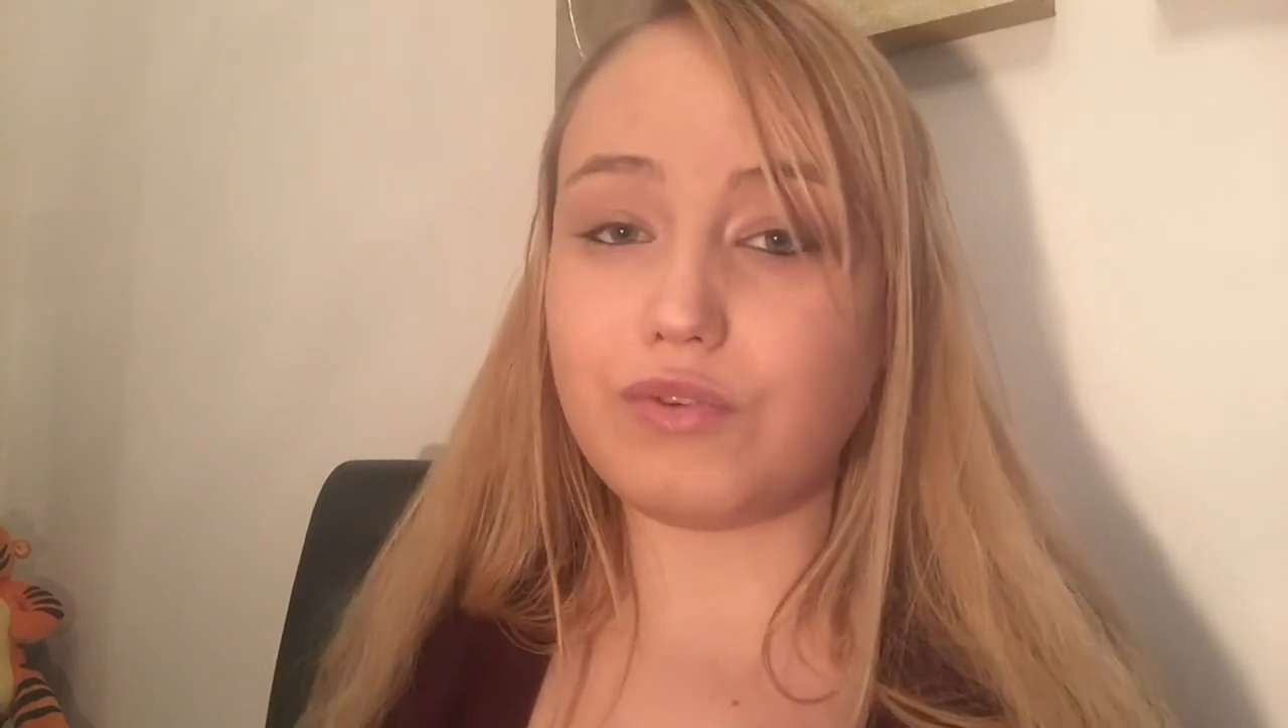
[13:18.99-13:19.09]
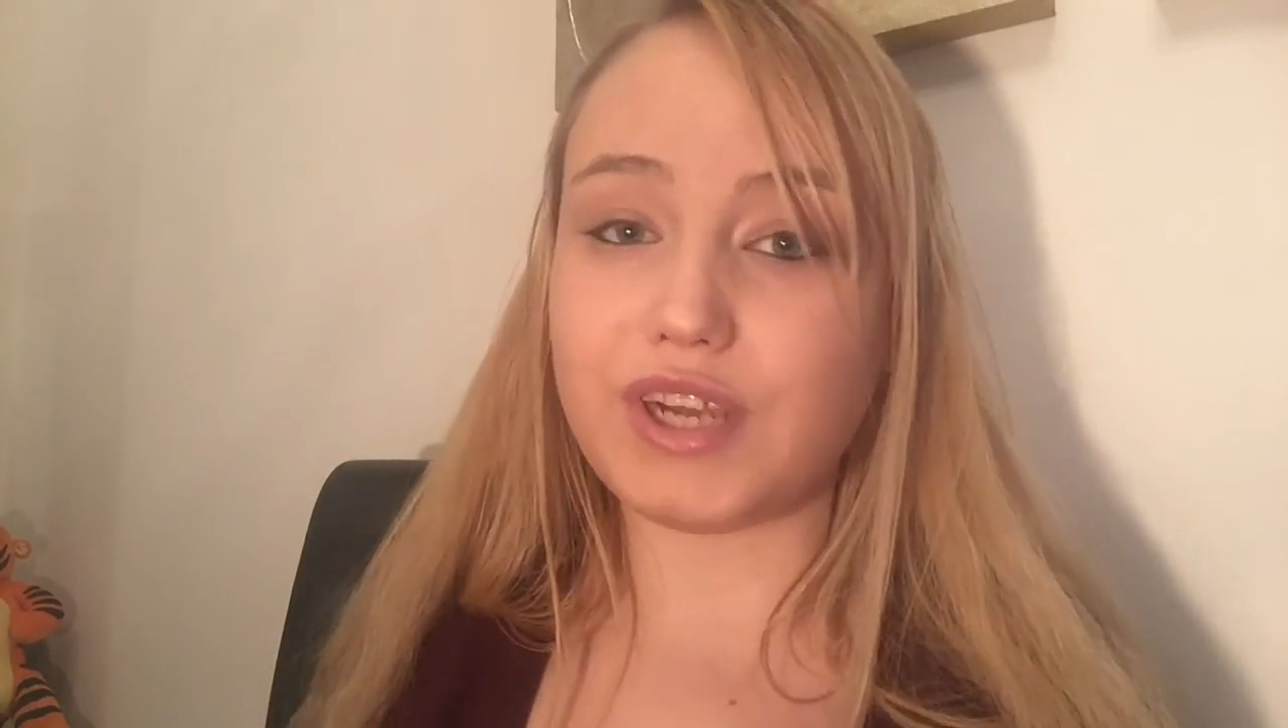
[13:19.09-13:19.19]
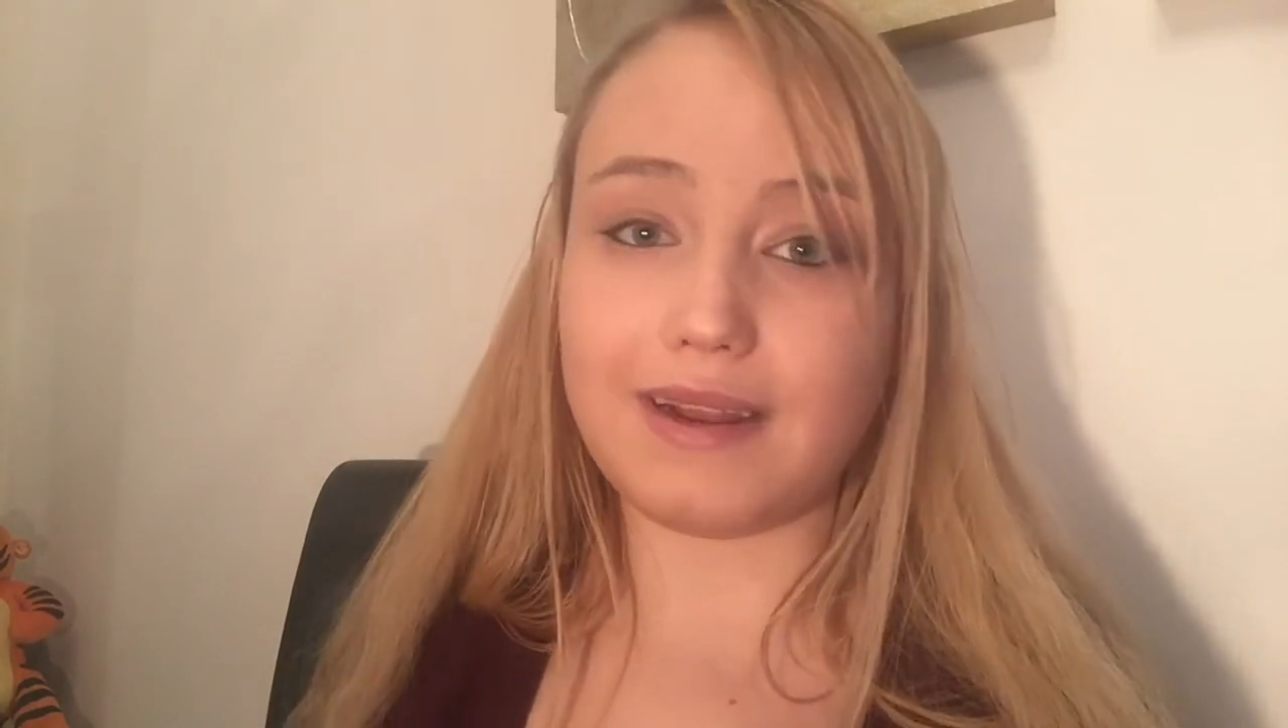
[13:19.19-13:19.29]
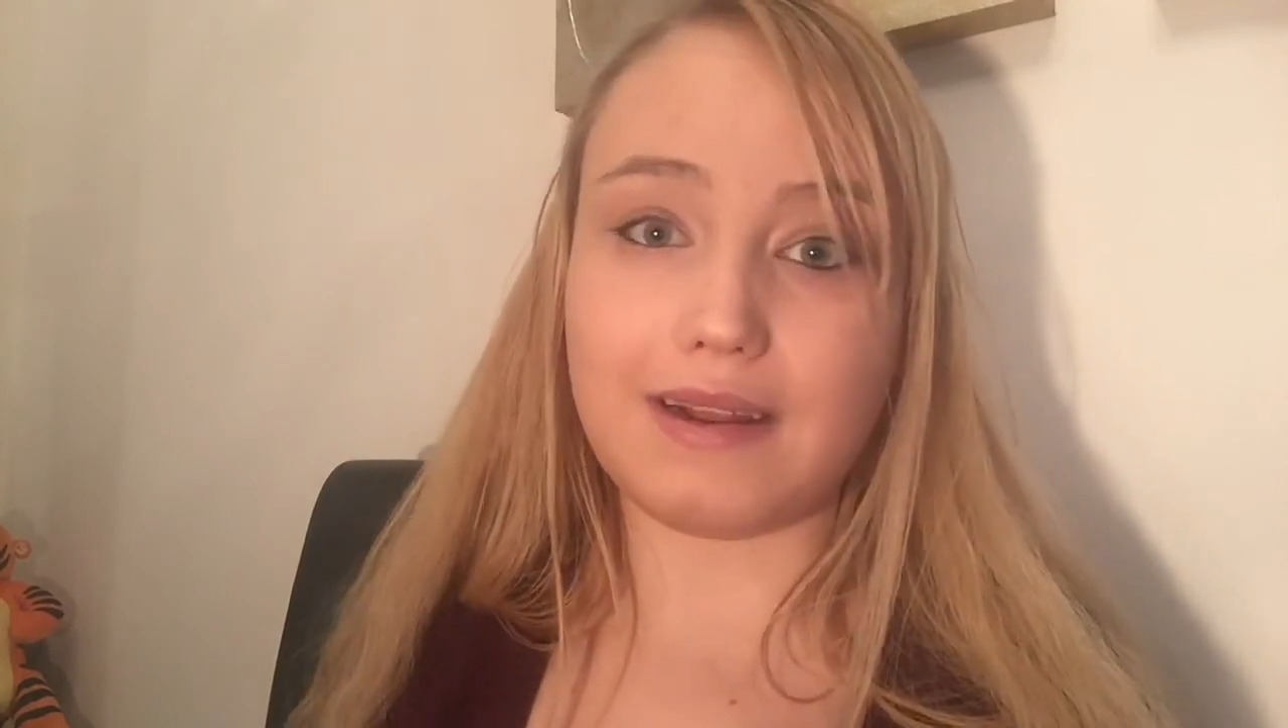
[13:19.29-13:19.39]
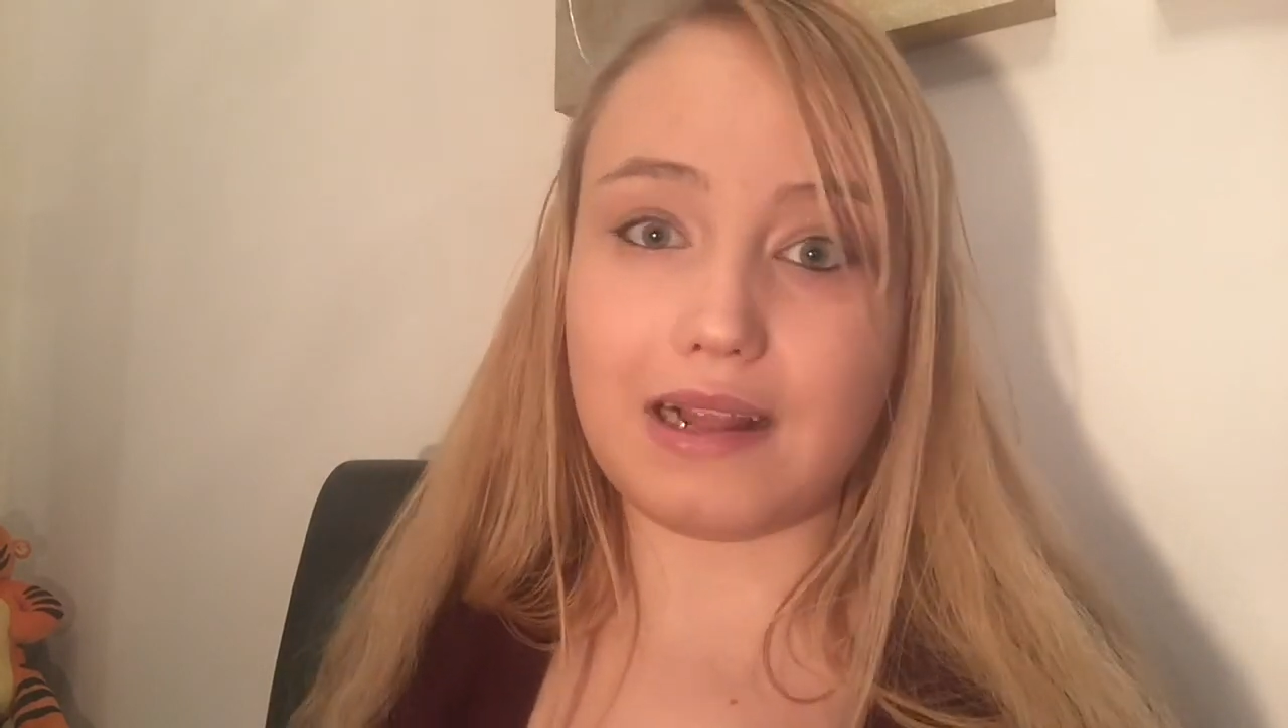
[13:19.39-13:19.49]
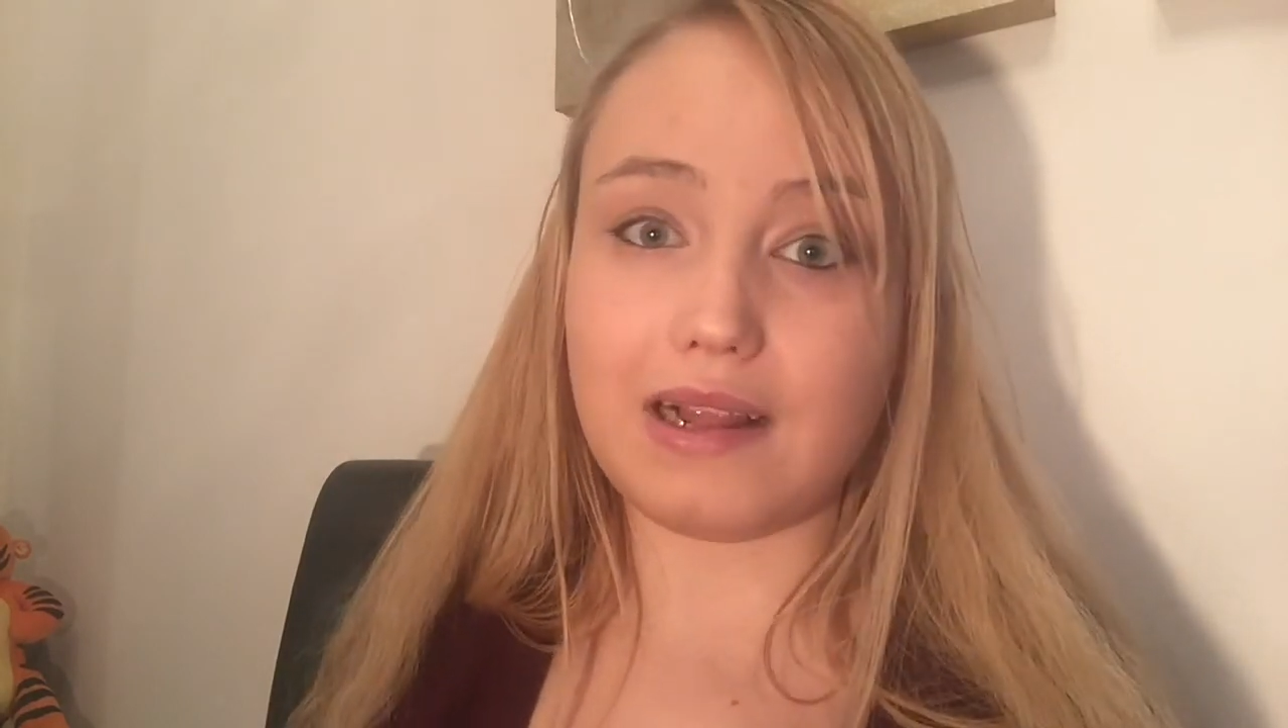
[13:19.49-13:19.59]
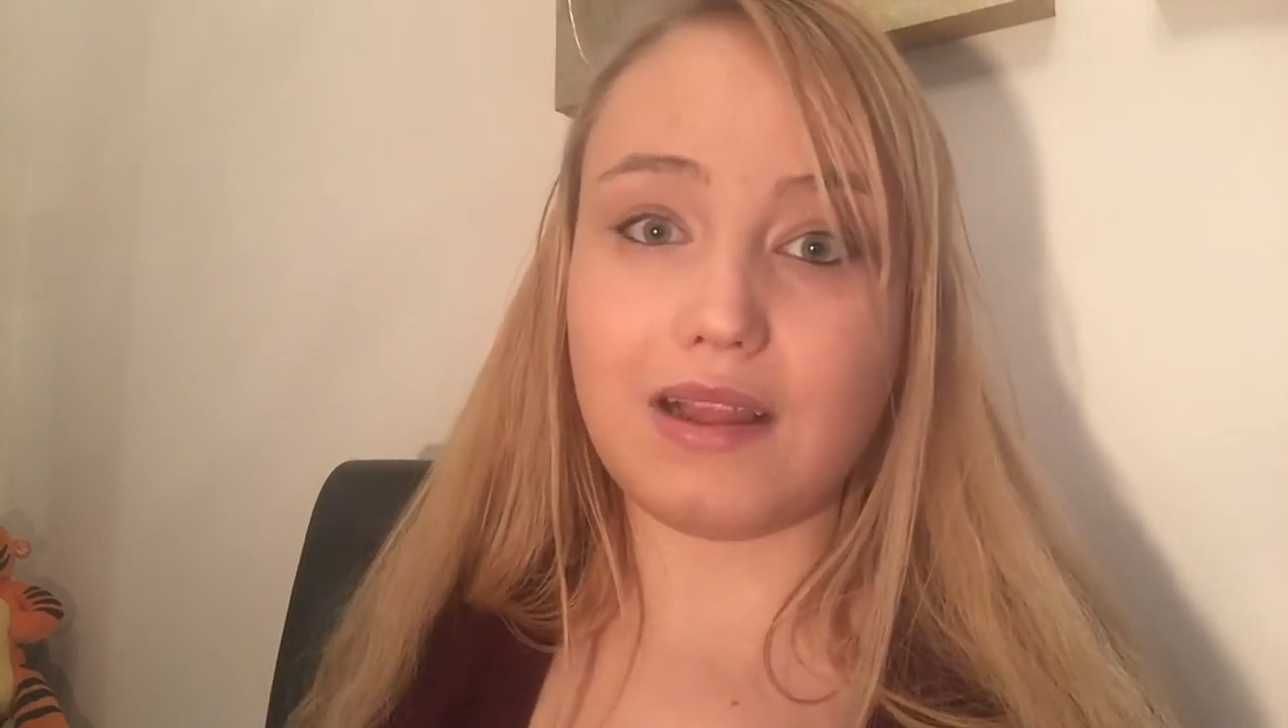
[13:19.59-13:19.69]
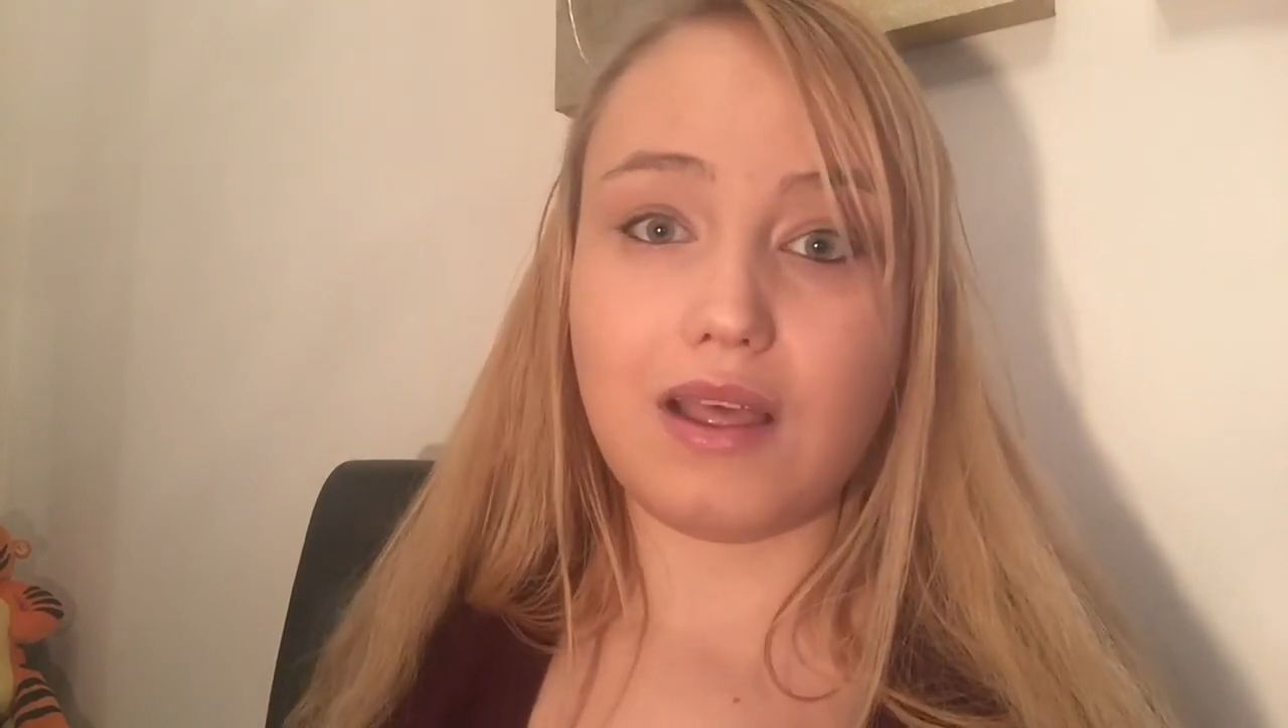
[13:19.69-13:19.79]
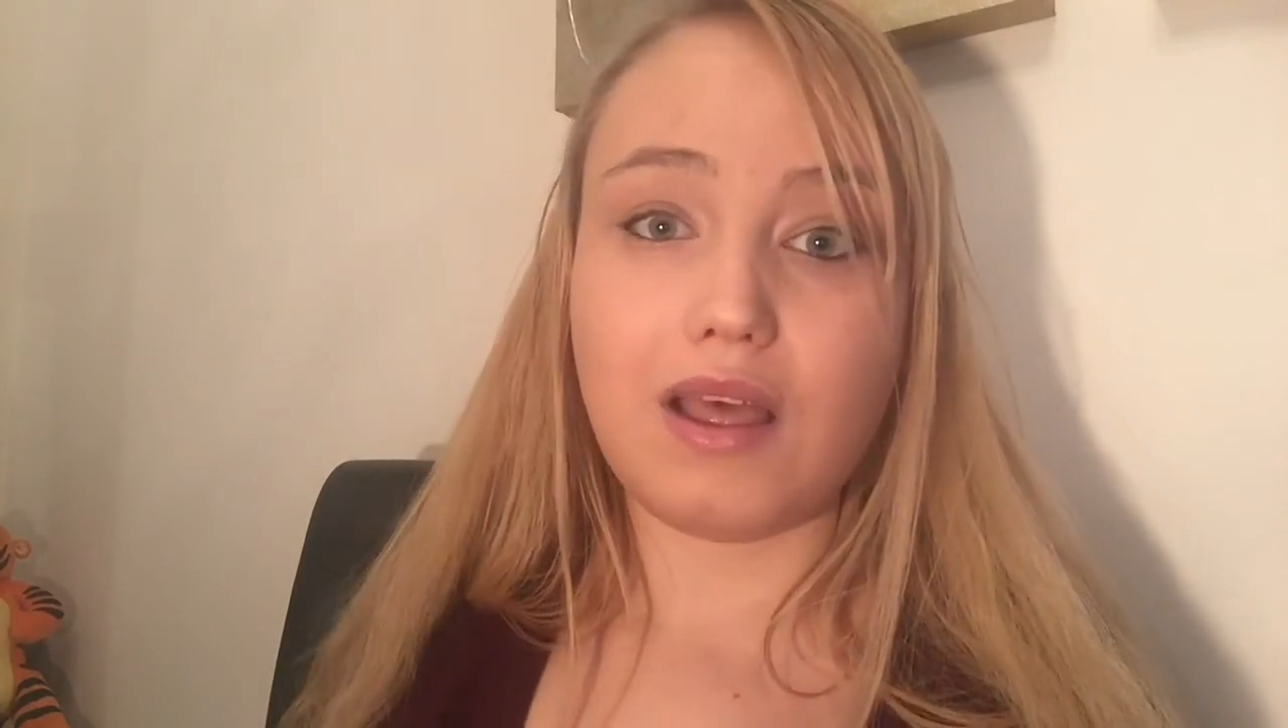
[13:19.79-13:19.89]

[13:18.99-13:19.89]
gentle